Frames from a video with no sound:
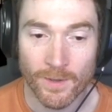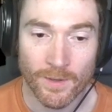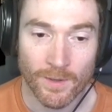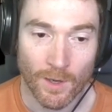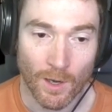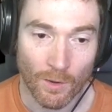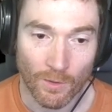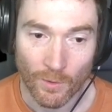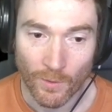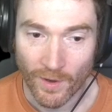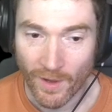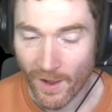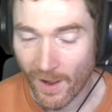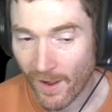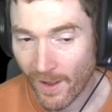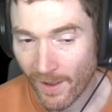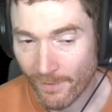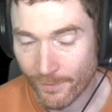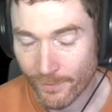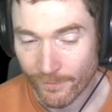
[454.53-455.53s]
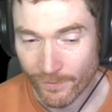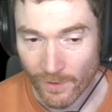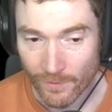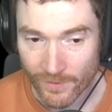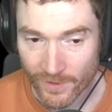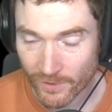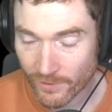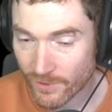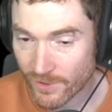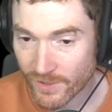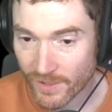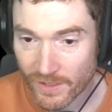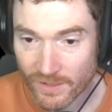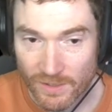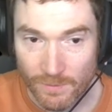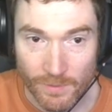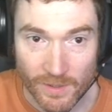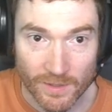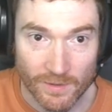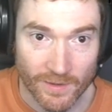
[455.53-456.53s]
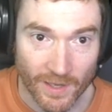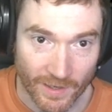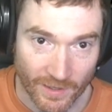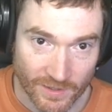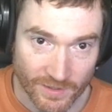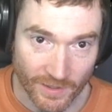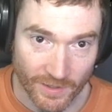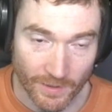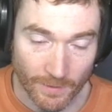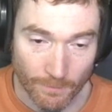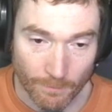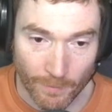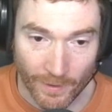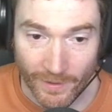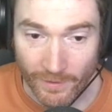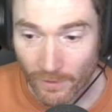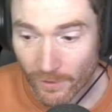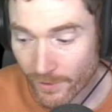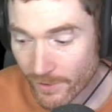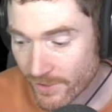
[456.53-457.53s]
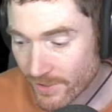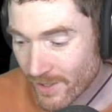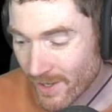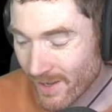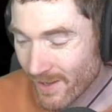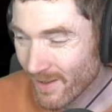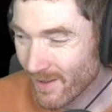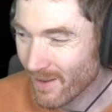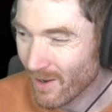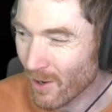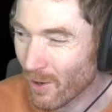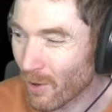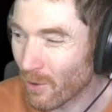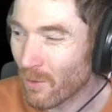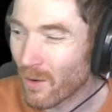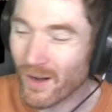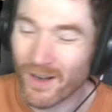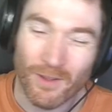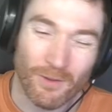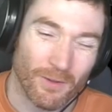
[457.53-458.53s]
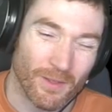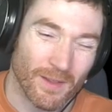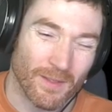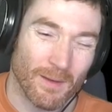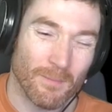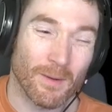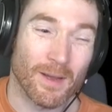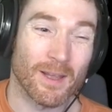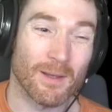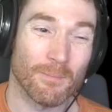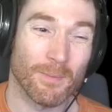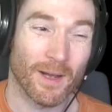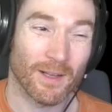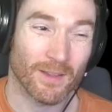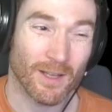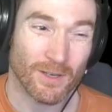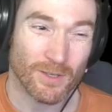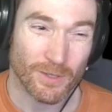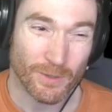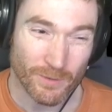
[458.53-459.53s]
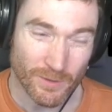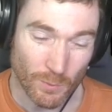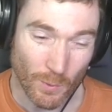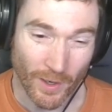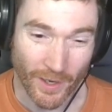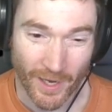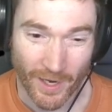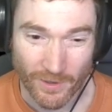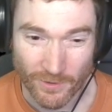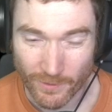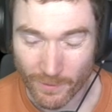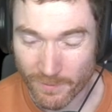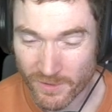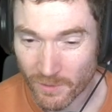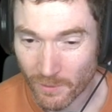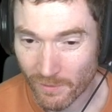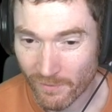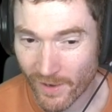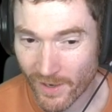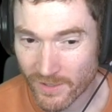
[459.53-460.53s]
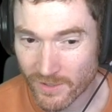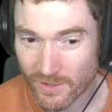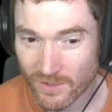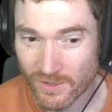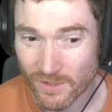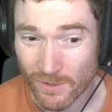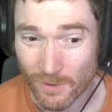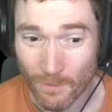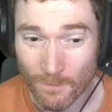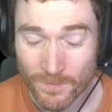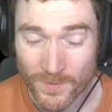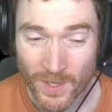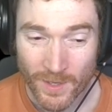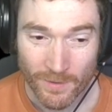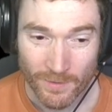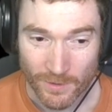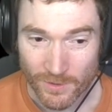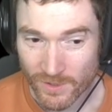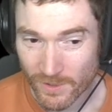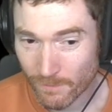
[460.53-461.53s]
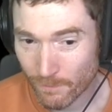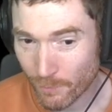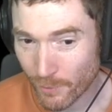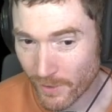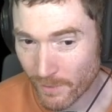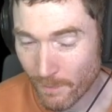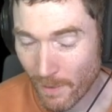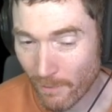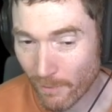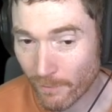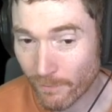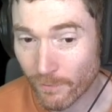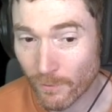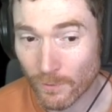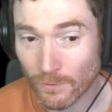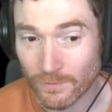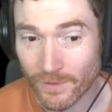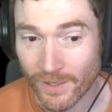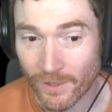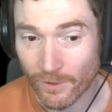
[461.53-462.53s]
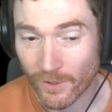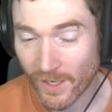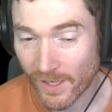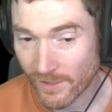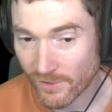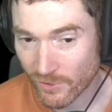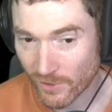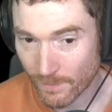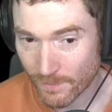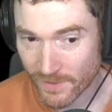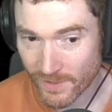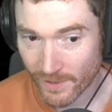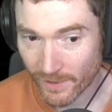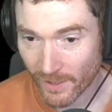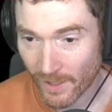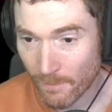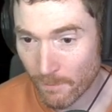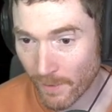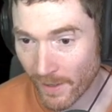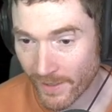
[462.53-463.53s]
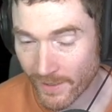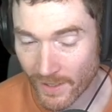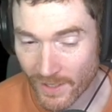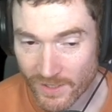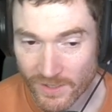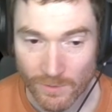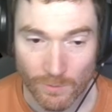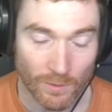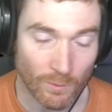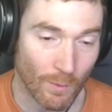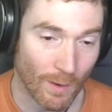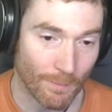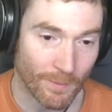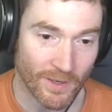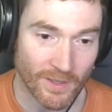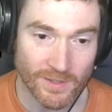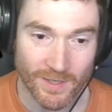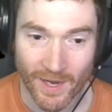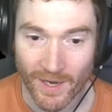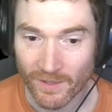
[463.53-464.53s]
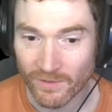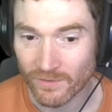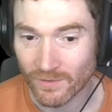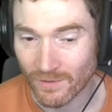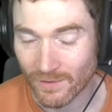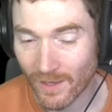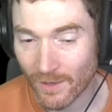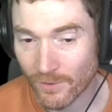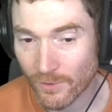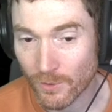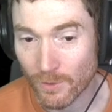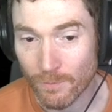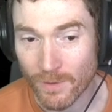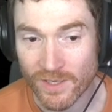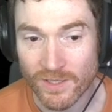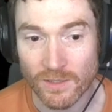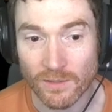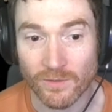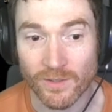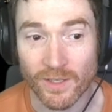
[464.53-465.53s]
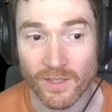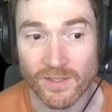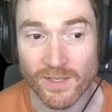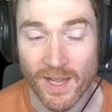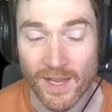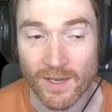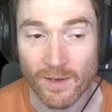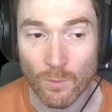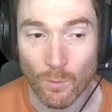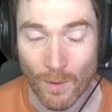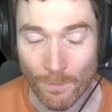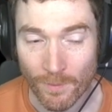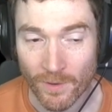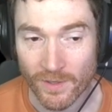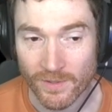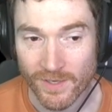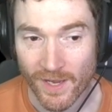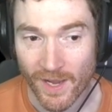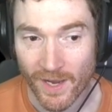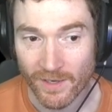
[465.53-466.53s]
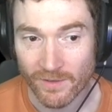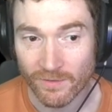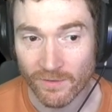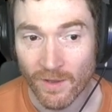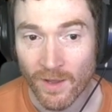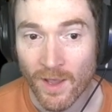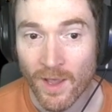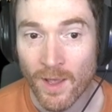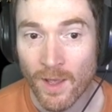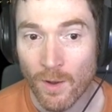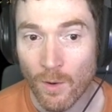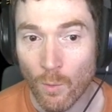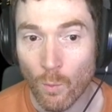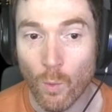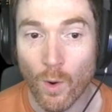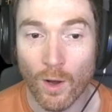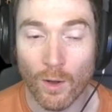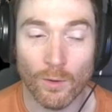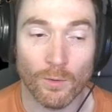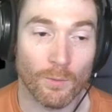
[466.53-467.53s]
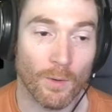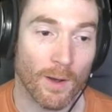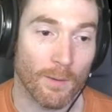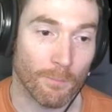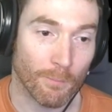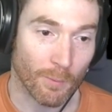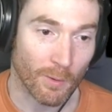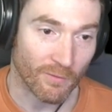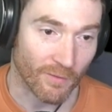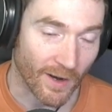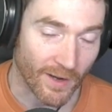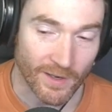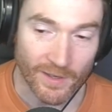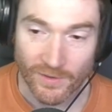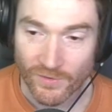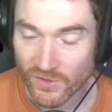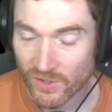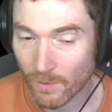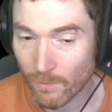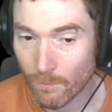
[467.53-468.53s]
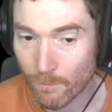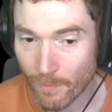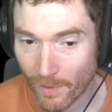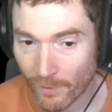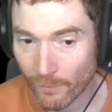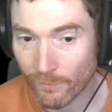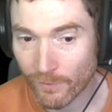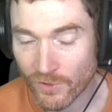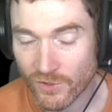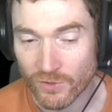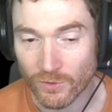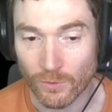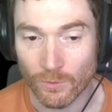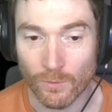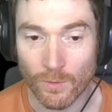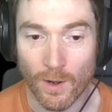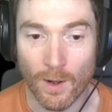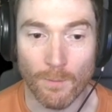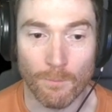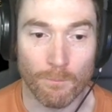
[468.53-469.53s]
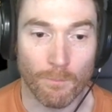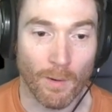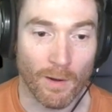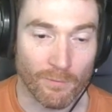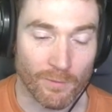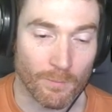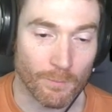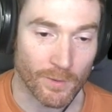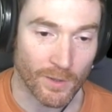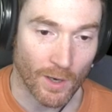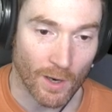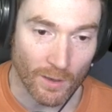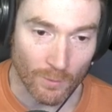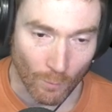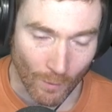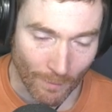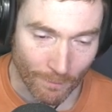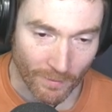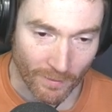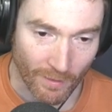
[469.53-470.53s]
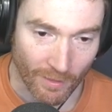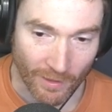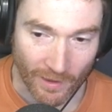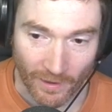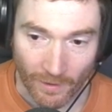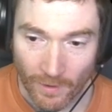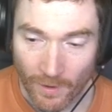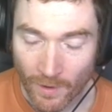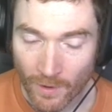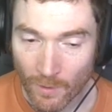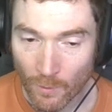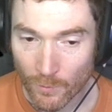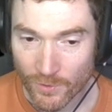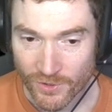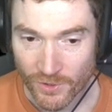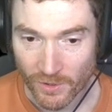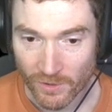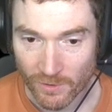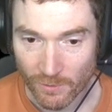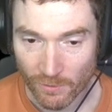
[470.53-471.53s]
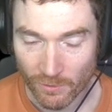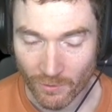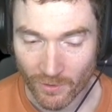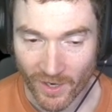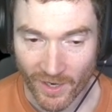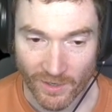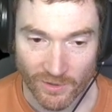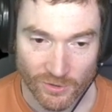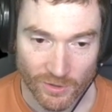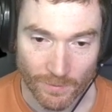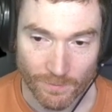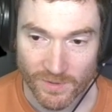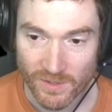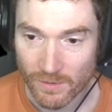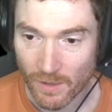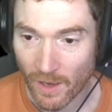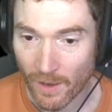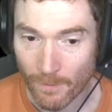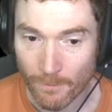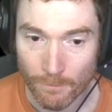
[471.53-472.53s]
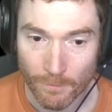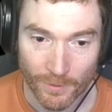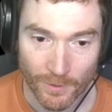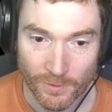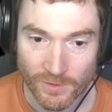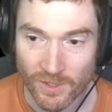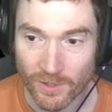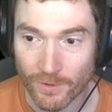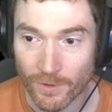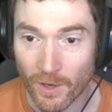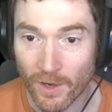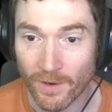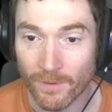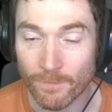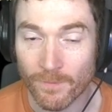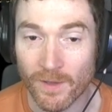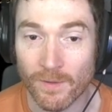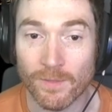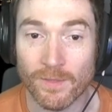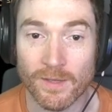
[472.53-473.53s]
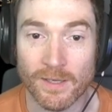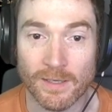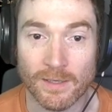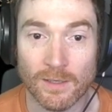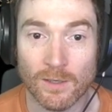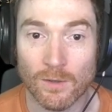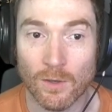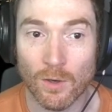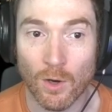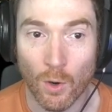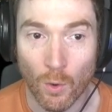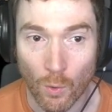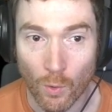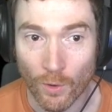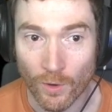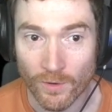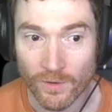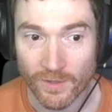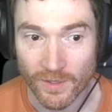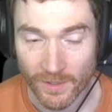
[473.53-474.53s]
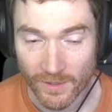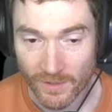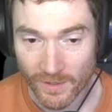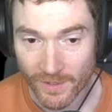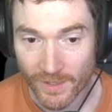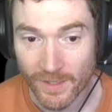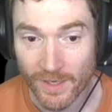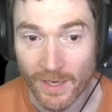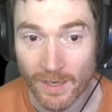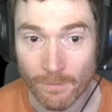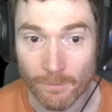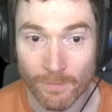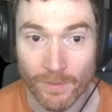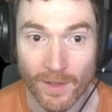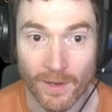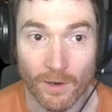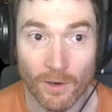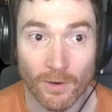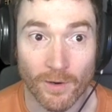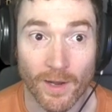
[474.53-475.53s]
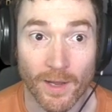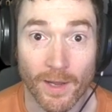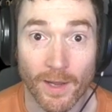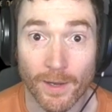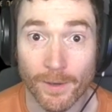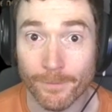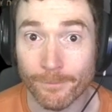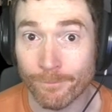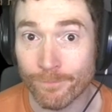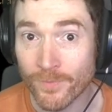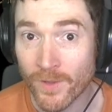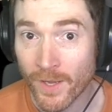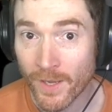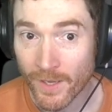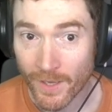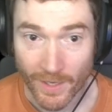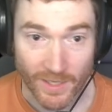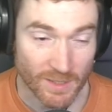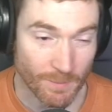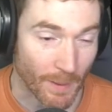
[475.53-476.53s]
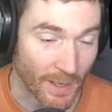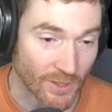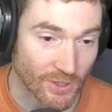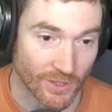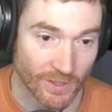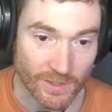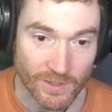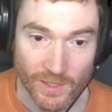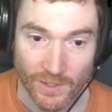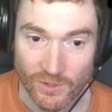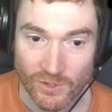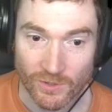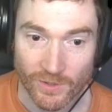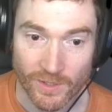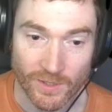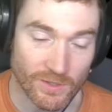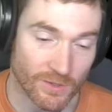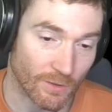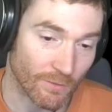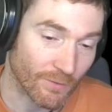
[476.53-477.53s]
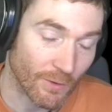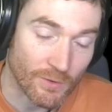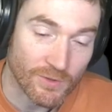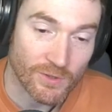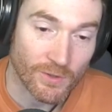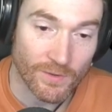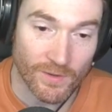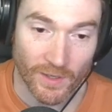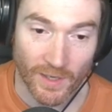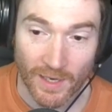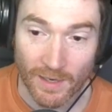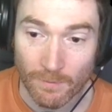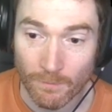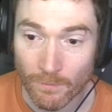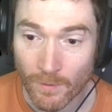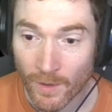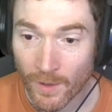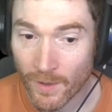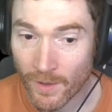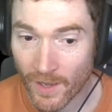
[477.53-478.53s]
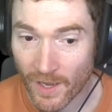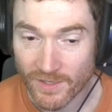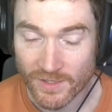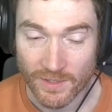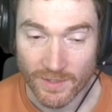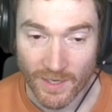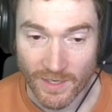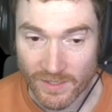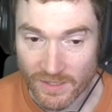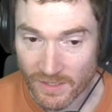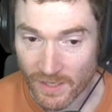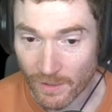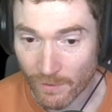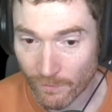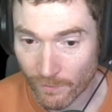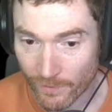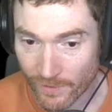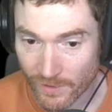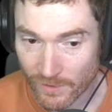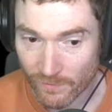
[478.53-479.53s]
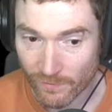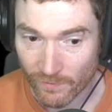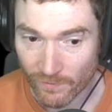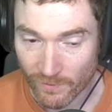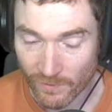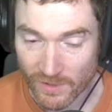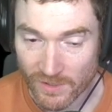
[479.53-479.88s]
Although I haven't found the Eldritch Knight to be that exciting by and large. Oh, another thing that might impact that too is what cantrips do we have access to. There's some pretty powerful later cantrips that combine nicely with weapon attacks to allow you to basically take weapon attacks while providing some beneficial above and beyond weapon thing, which you can do through cantrips. But those are not in the core D&D game. They are a expansion essentially. So if those are in the game, that's a nice thing for these